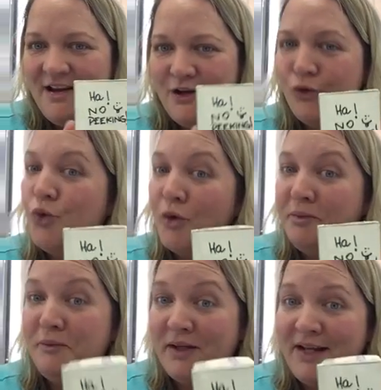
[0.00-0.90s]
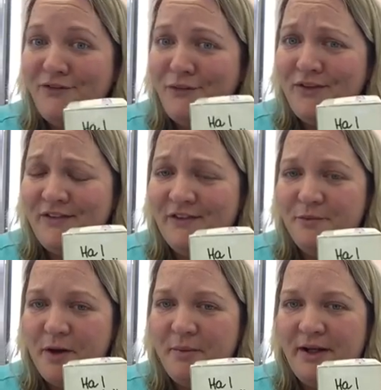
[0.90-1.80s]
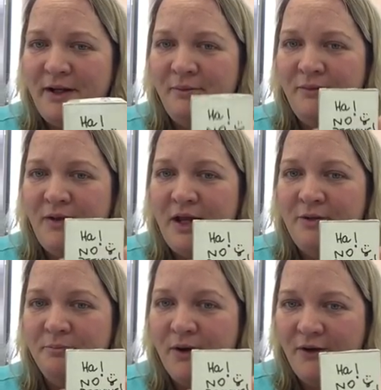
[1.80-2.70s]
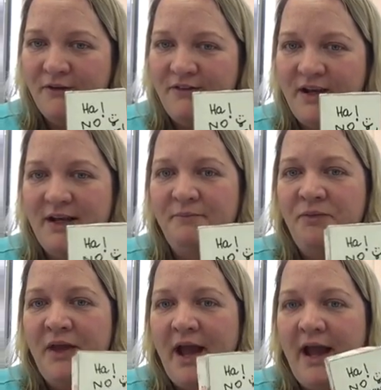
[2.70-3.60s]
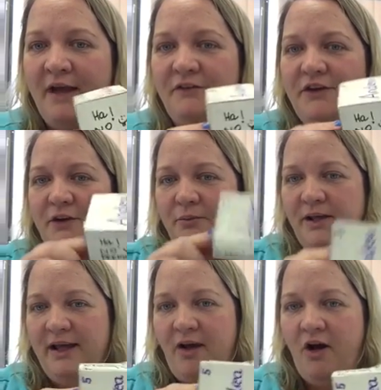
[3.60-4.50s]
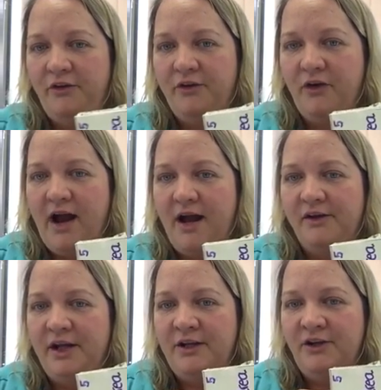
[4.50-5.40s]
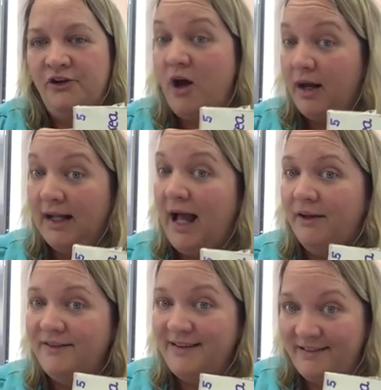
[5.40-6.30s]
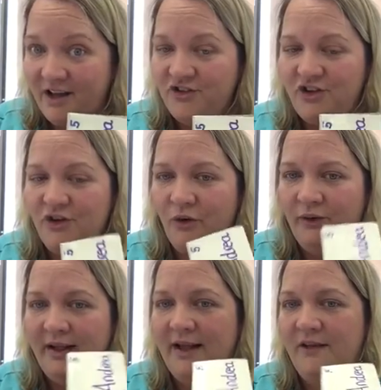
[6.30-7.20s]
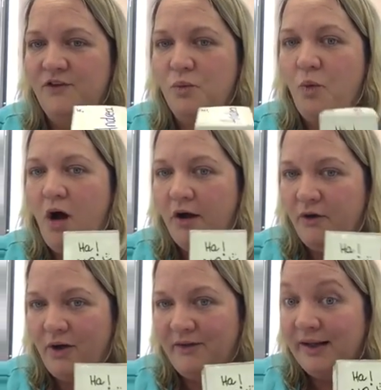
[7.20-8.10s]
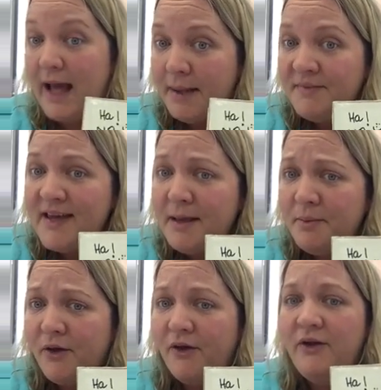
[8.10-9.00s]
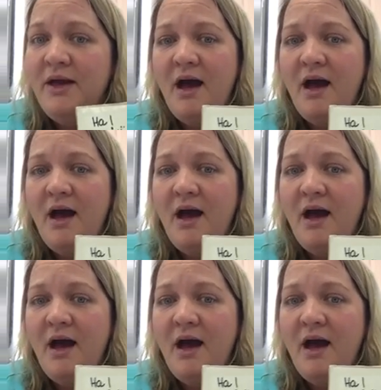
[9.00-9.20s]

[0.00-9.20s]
Now normally when I do this experiment in person, I have the cube laying on the ground and you're not allowed to touch it. You're only allowed to walk around the lab table.